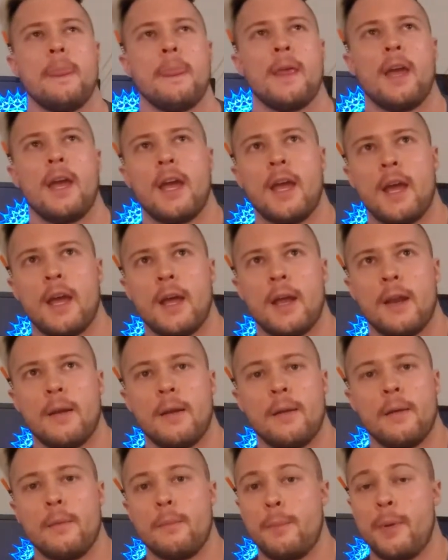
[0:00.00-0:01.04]
And
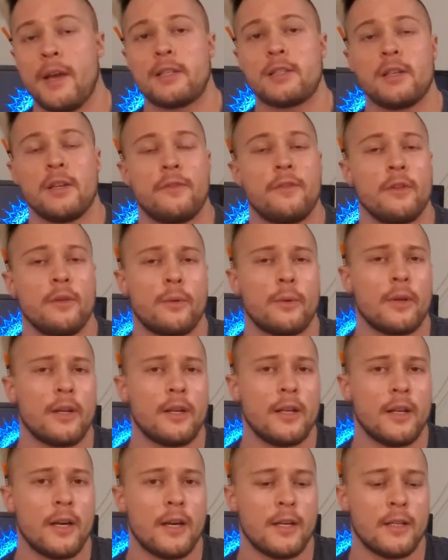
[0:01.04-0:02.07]
basically, if you look what it
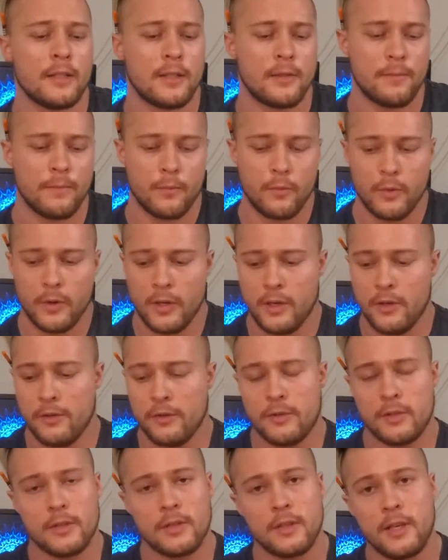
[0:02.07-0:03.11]
does, when you
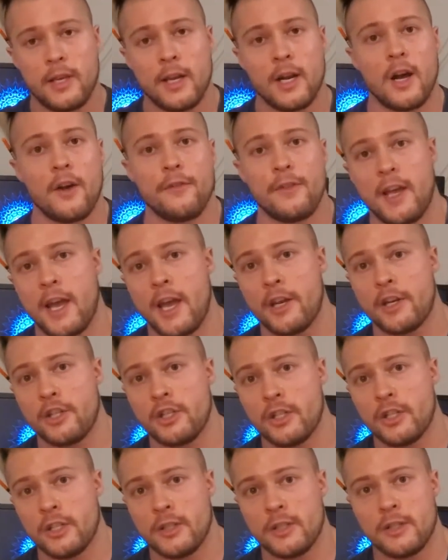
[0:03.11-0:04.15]
get off the
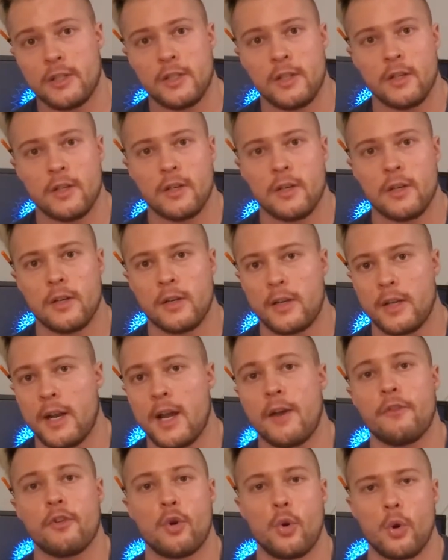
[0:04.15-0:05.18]
androgens, you're gonna
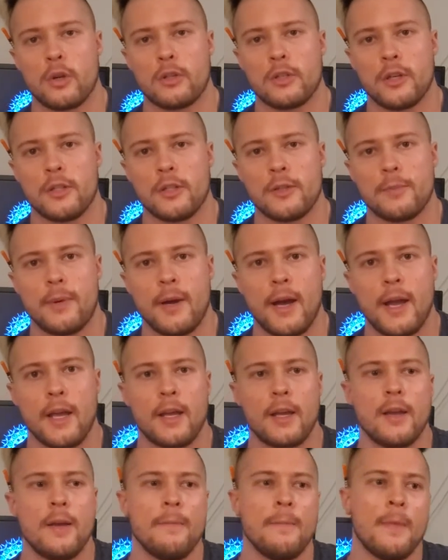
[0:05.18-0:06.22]
have a cortisol
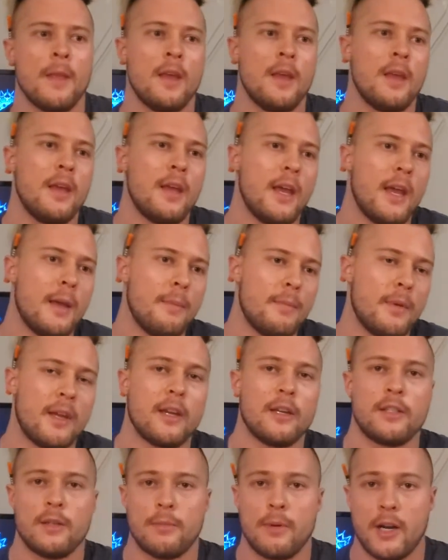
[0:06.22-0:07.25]
spike
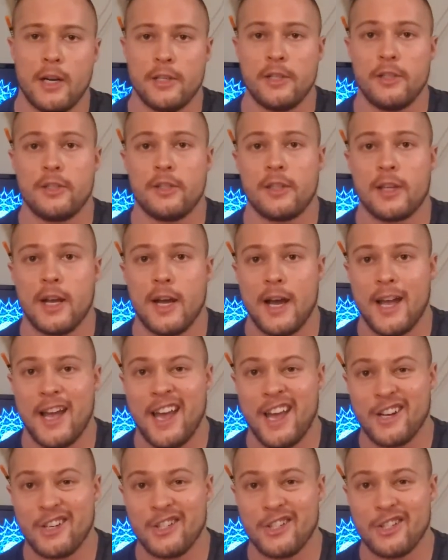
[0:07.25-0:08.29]
because your body's used to the high
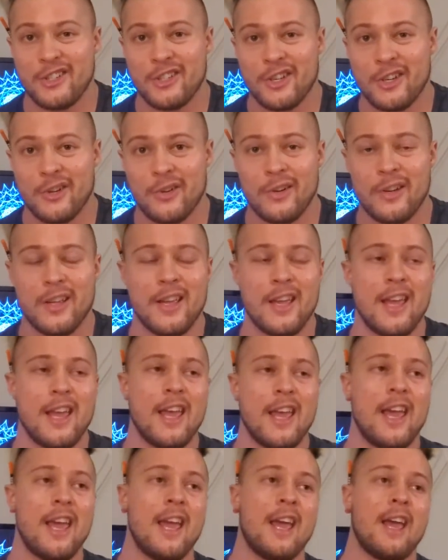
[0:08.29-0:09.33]
androgen load,
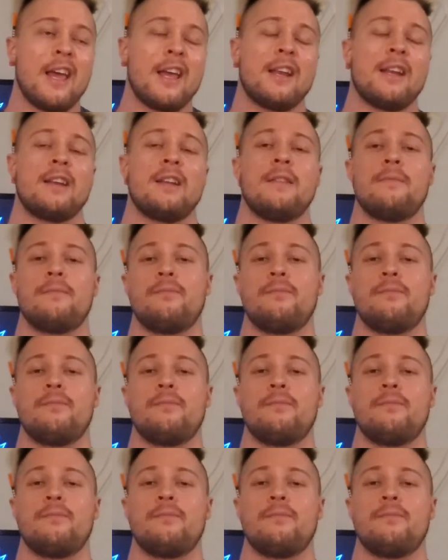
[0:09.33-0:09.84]
and